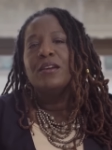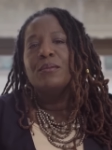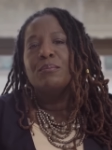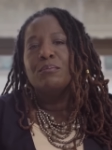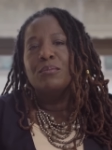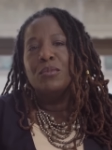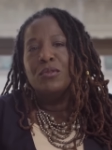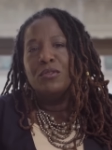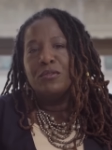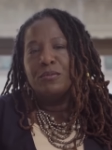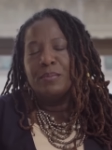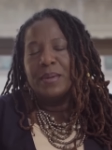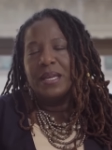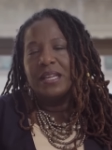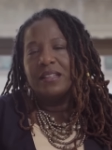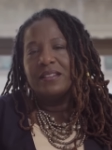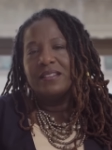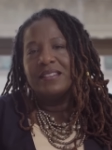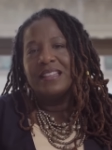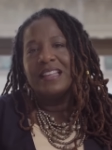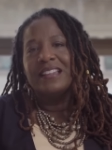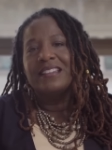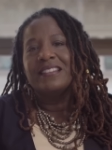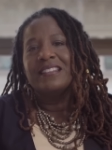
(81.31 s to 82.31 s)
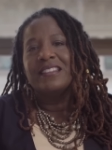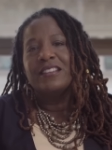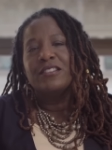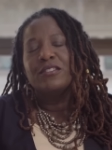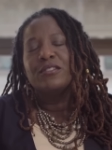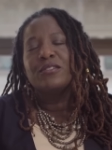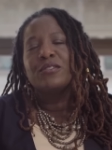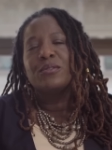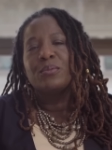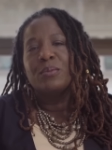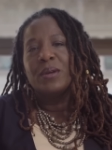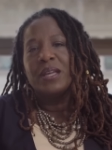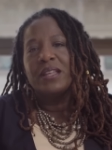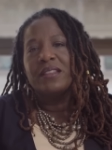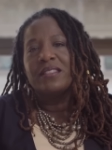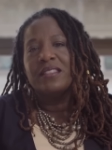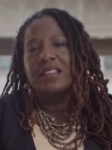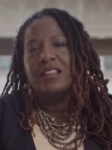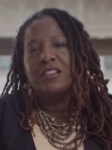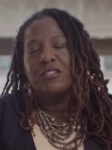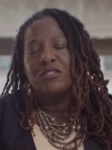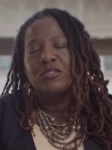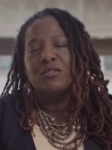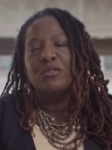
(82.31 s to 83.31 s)
movement that deals with
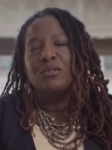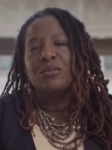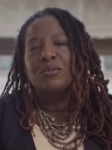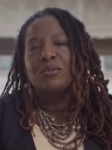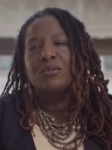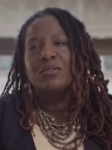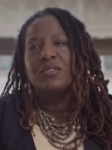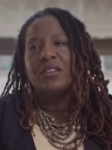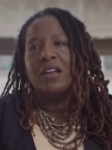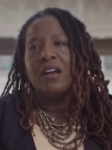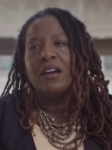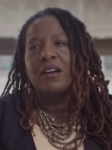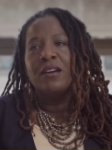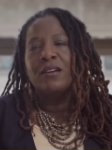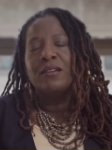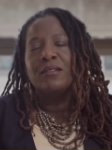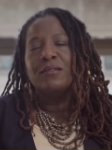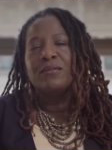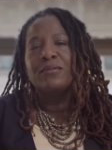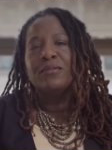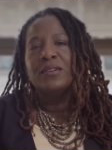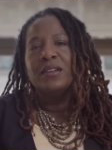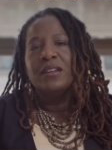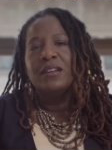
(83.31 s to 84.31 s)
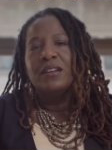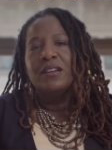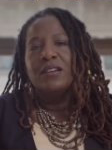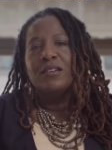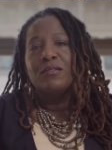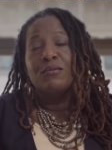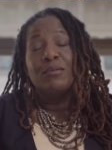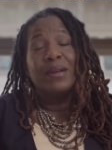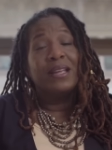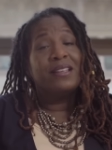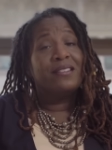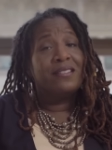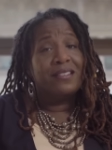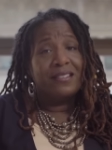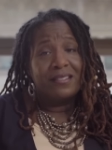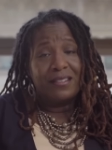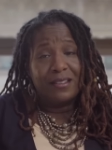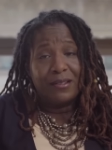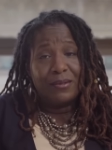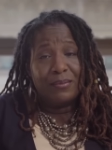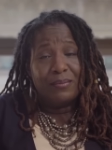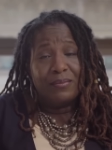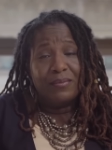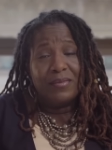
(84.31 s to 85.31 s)
issues of
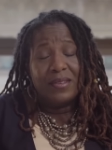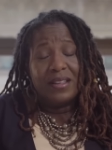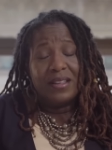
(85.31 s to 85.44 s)
racism.